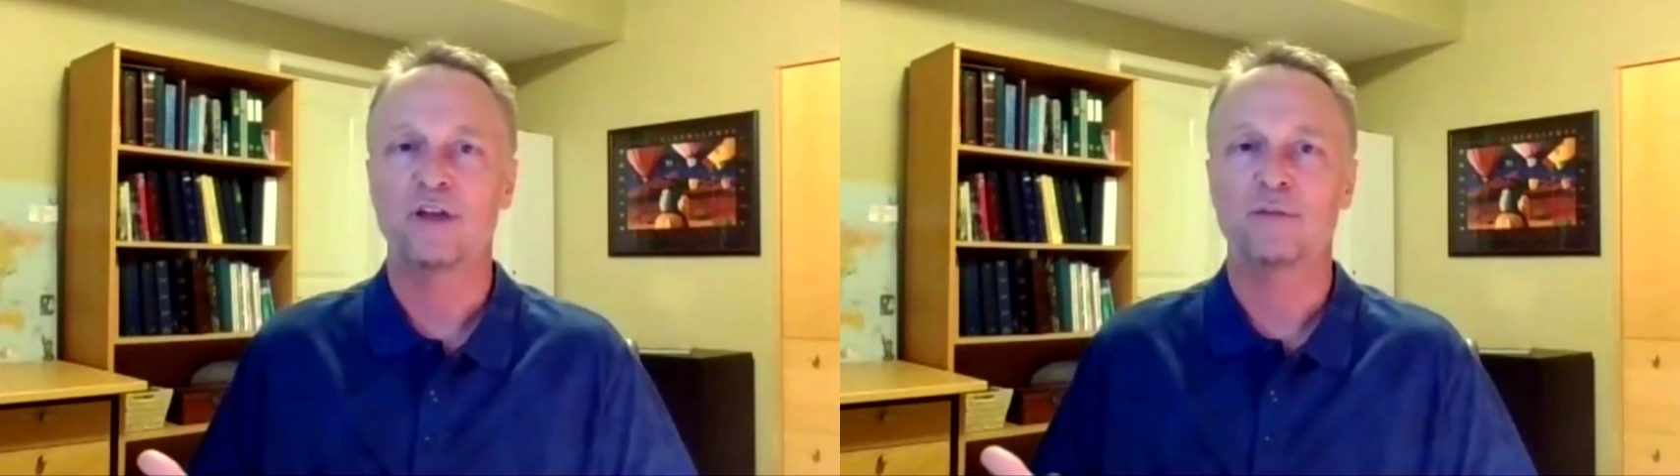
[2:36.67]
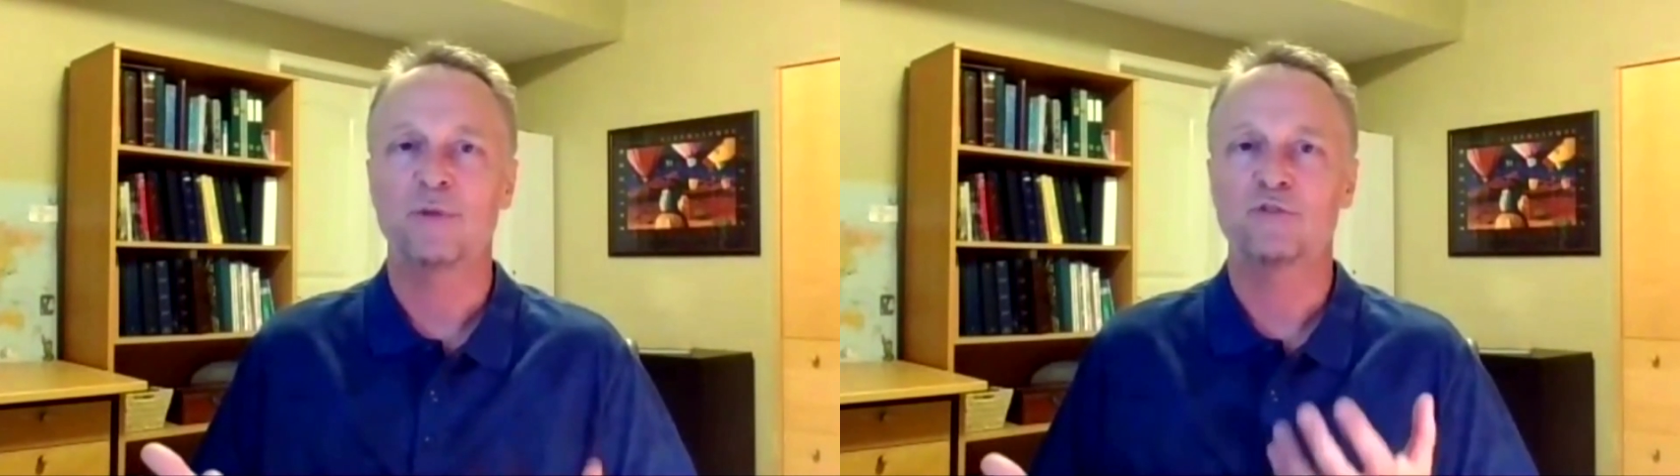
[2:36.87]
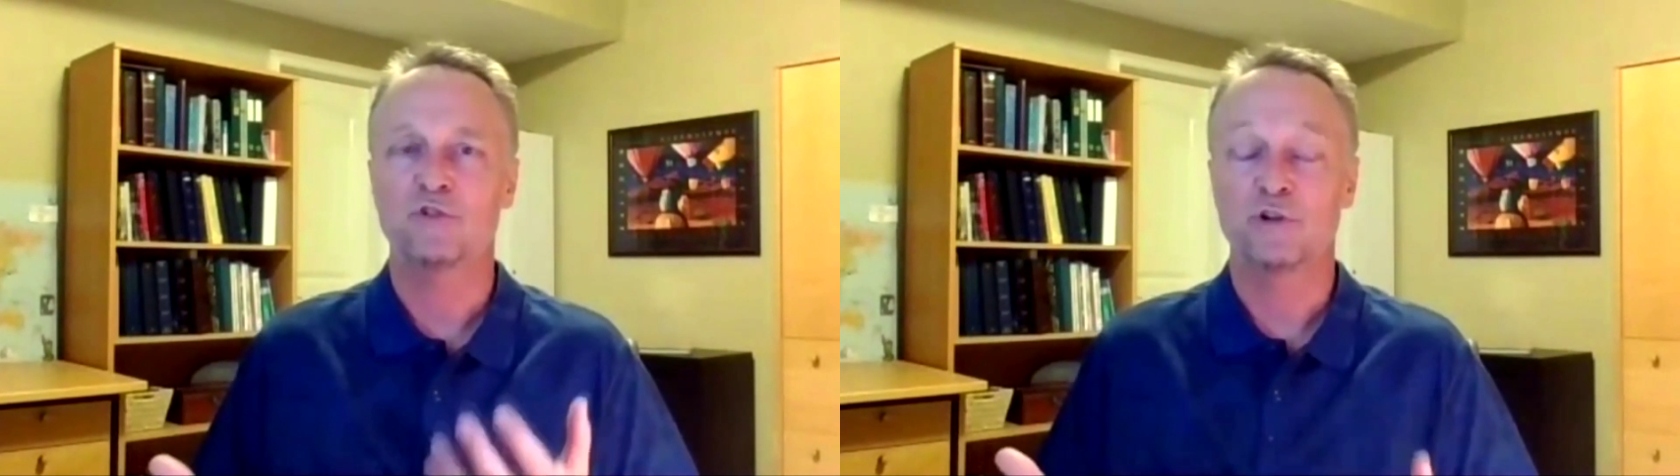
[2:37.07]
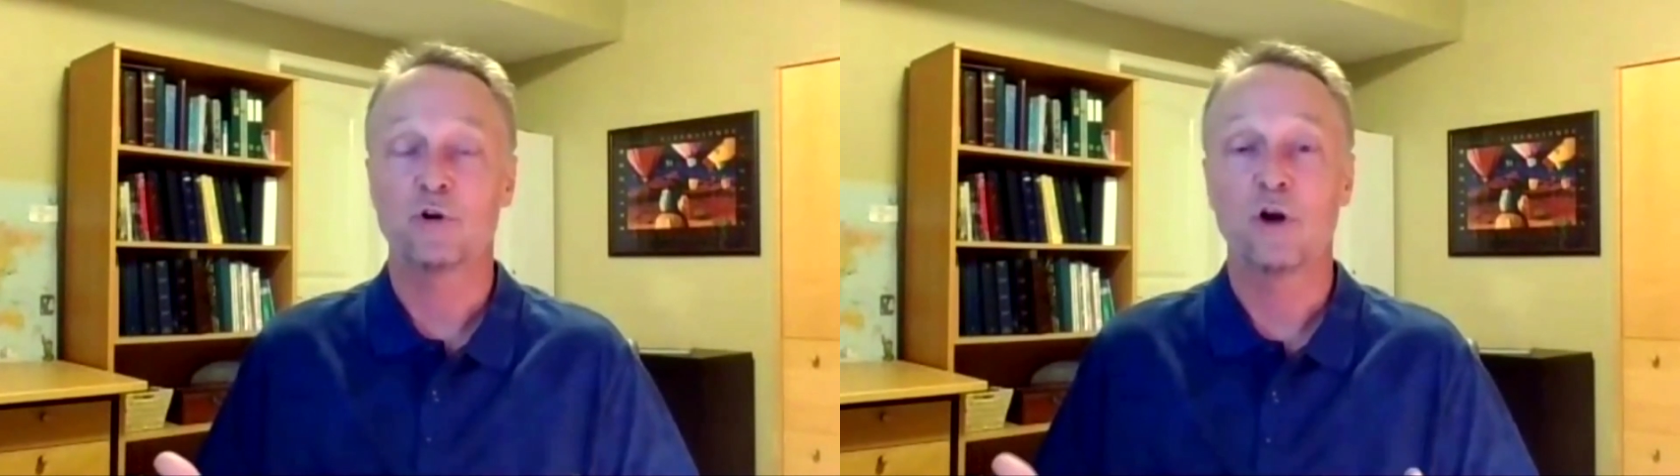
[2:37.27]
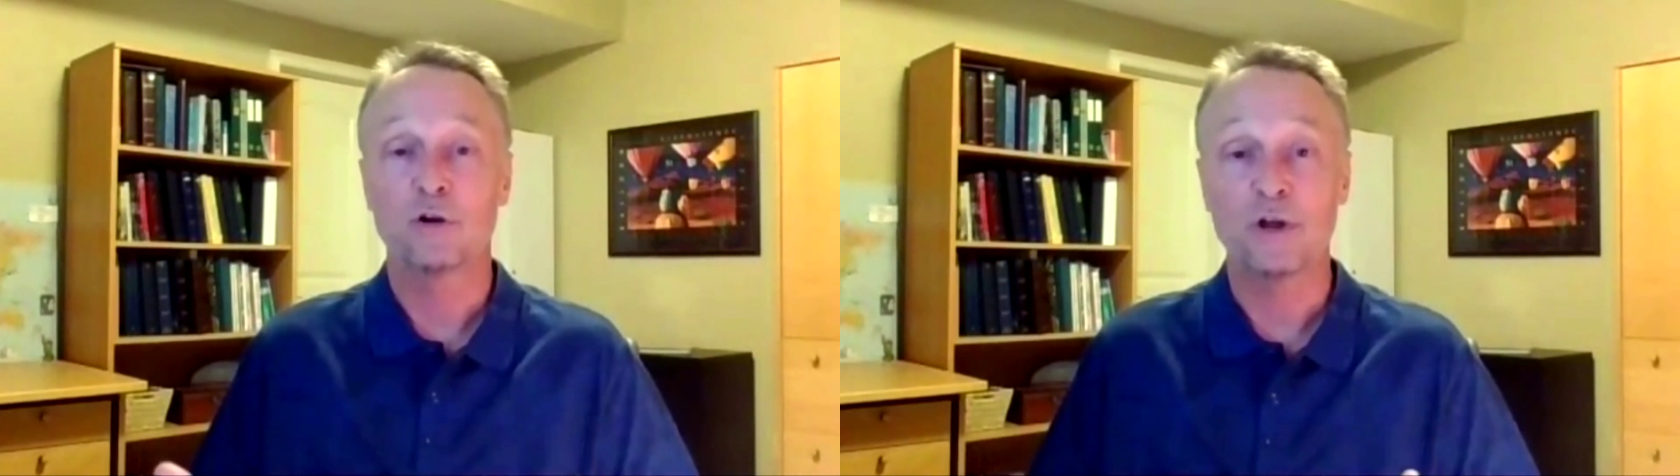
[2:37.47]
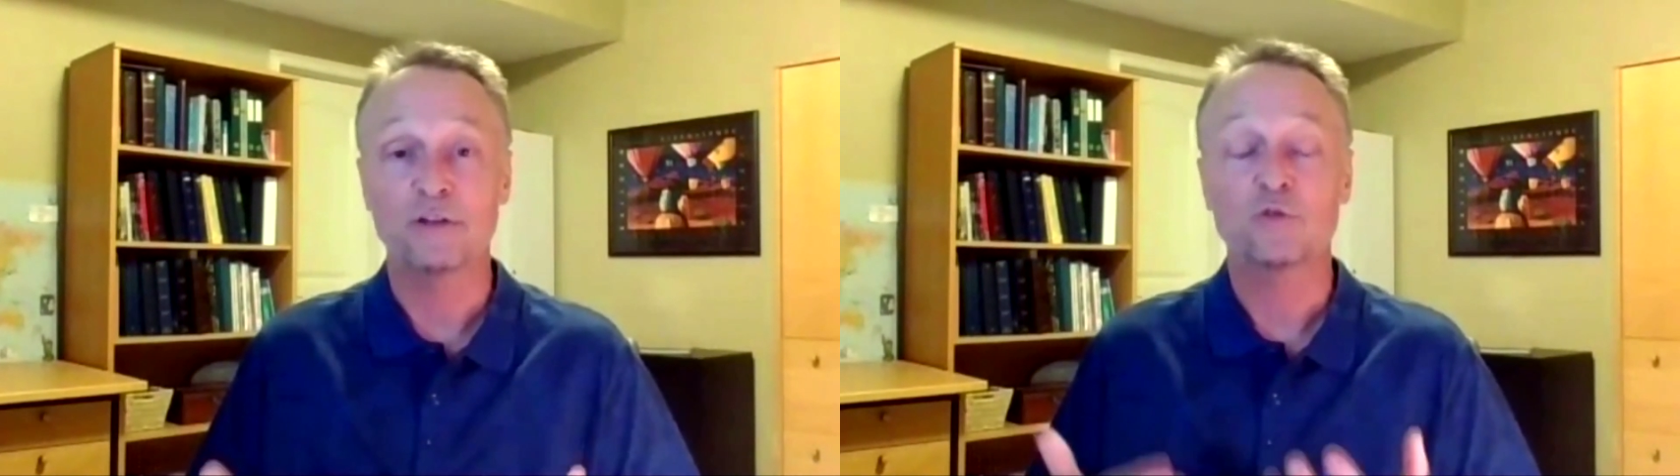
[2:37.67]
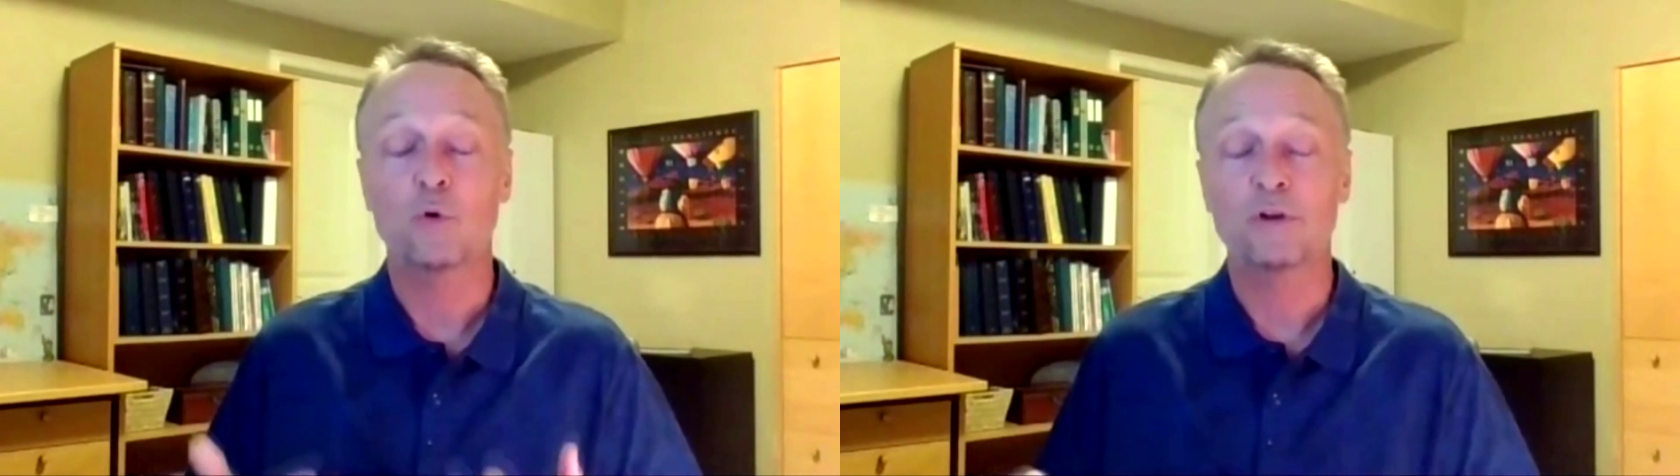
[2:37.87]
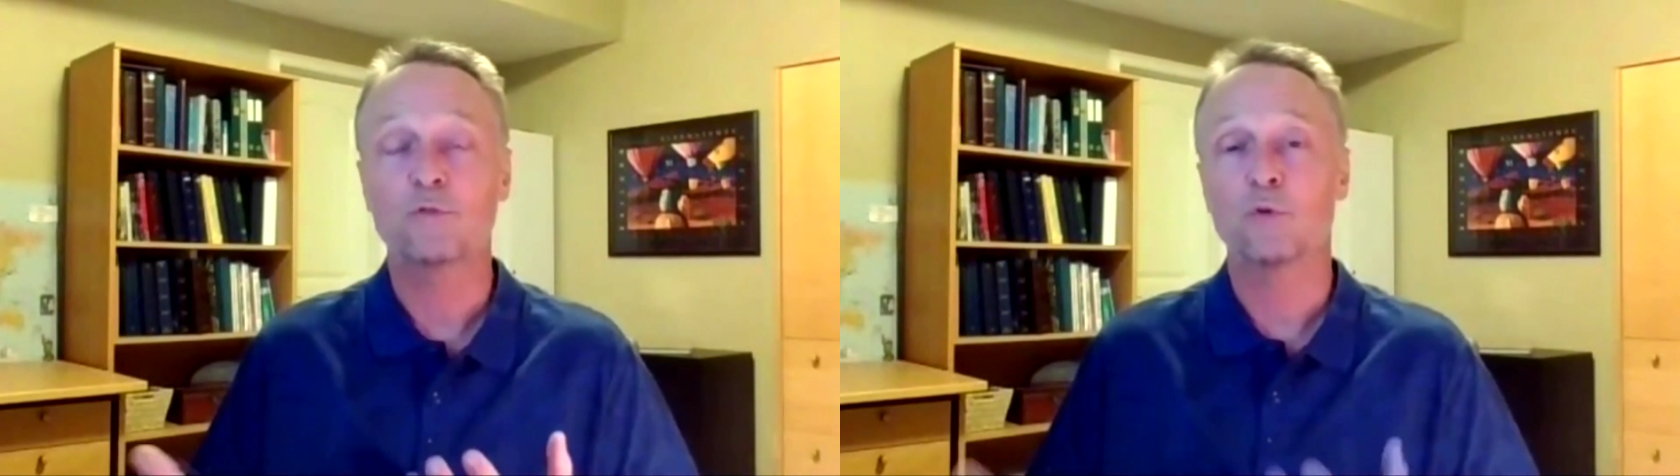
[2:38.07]
and measure your heart rate
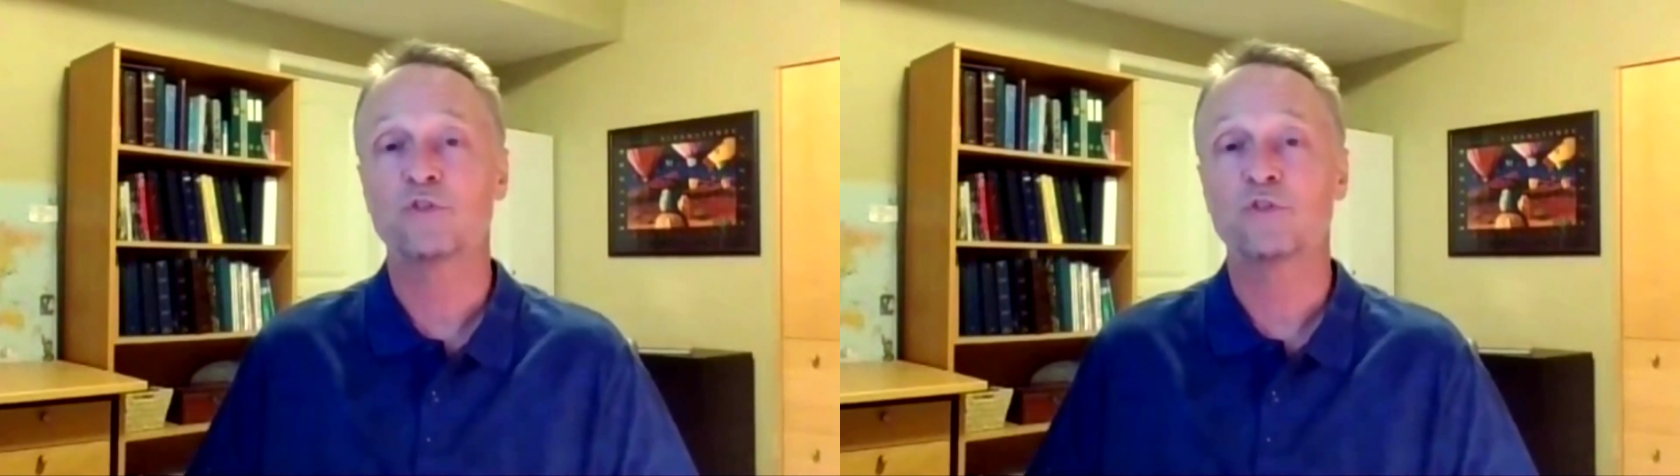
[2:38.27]
24